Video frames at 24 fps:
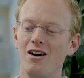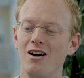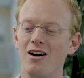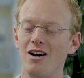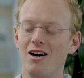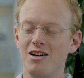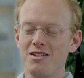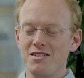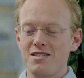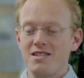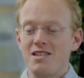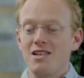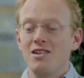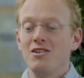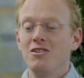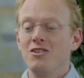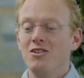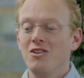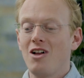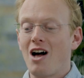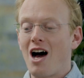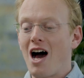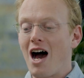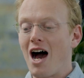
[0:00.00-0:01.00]

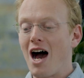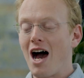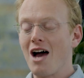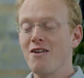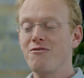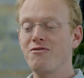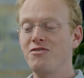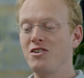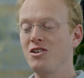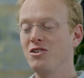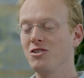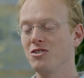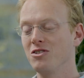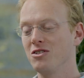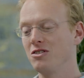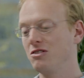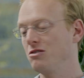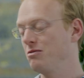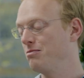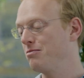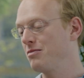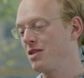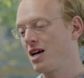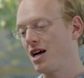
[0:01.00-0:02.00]
until I
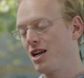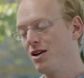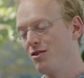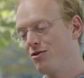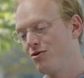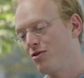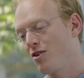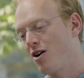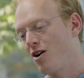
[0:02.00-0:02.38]
feel kind of